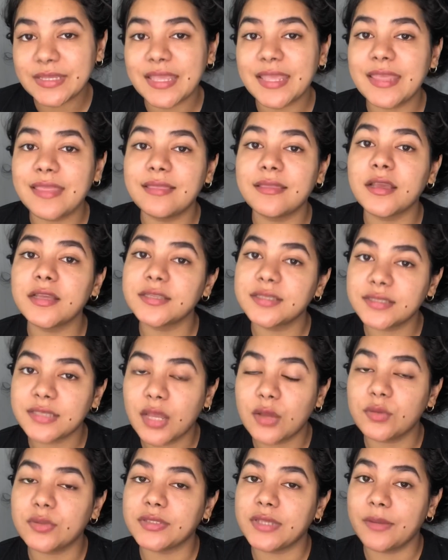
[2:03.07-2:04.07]
in
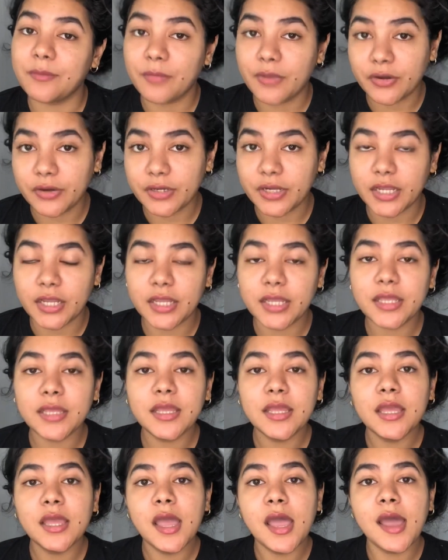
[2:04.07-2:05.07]
South America.
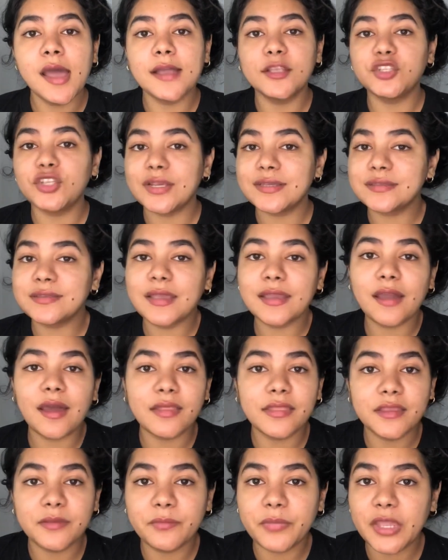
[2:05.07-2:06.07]
Just like
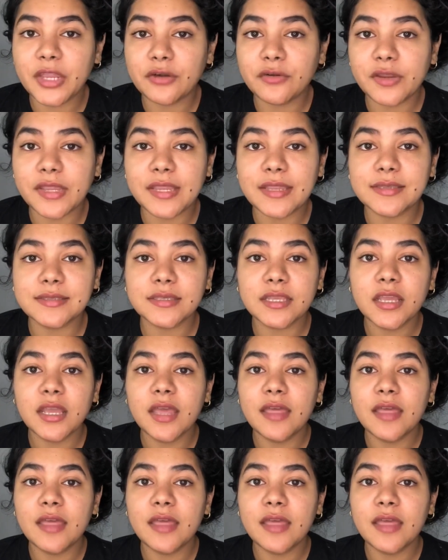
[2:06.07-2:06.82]
other berries